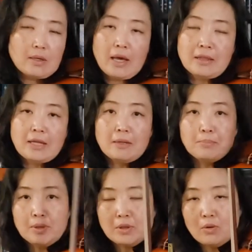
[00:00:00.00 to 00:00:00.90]
and then
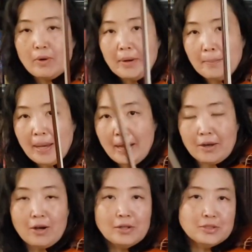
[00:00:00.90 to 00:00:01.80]
put the 1 back
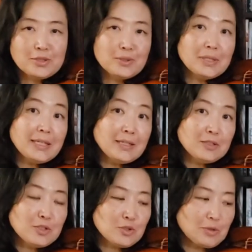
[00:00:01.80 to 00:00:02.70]
onto the E
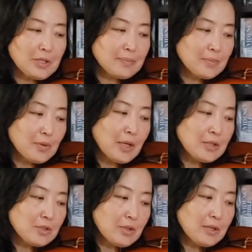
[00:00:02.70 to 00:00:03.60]
string. Okay,
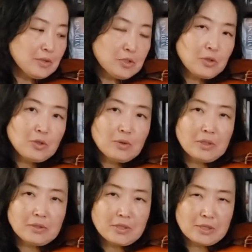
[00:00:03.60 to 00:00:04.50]
so I'll show you a
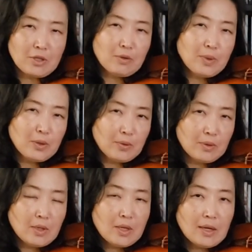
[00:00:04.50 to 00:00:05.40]
little slow-mo
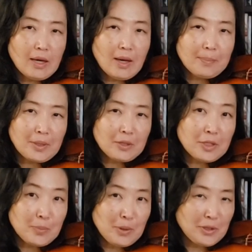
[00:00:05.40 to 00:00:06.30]

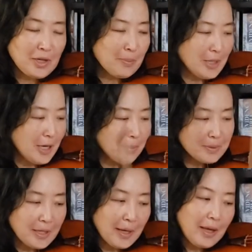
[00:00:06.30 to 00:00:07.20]
clip here coming up.
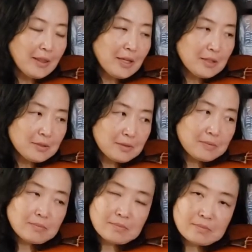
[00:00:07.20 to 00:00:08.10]
Okay, and then,
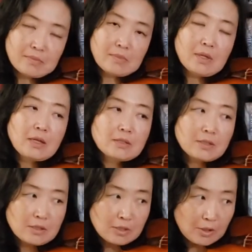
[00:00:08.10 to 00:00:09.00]

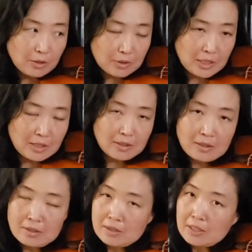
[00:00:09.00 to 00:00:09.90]
so
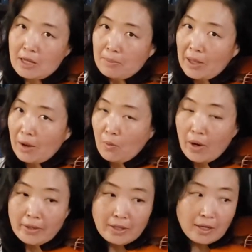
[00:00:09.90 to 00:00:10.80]
keep that
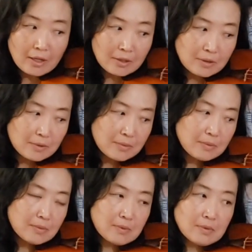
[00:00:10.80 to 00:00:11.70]
1 there,
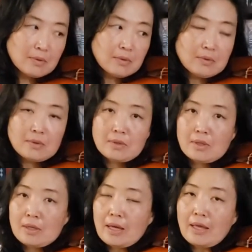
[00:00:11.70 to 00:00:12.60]

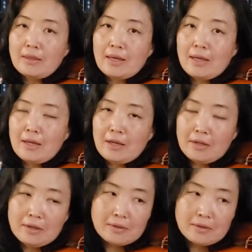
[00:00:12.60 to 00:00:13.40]
and then,